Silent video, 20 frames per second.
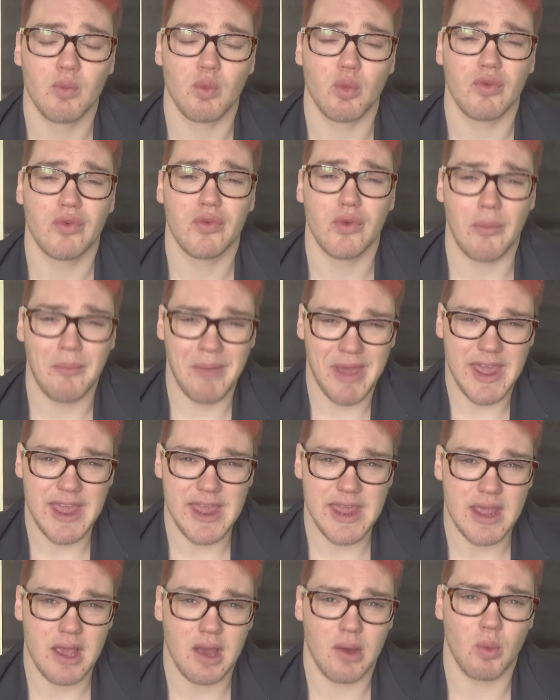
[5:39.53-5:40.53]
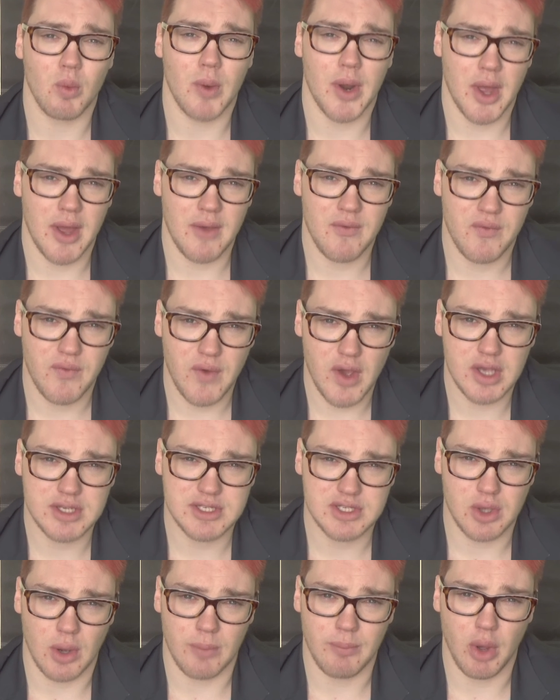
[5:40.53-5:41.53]
For me, when I
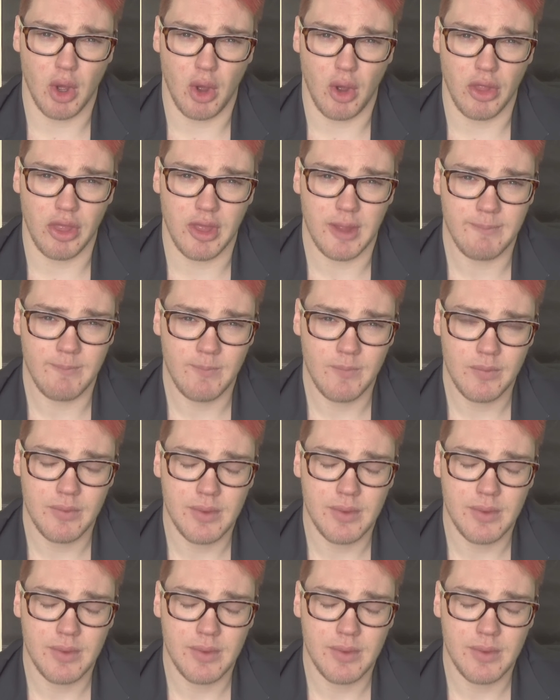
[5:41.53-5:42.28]
first got put on them,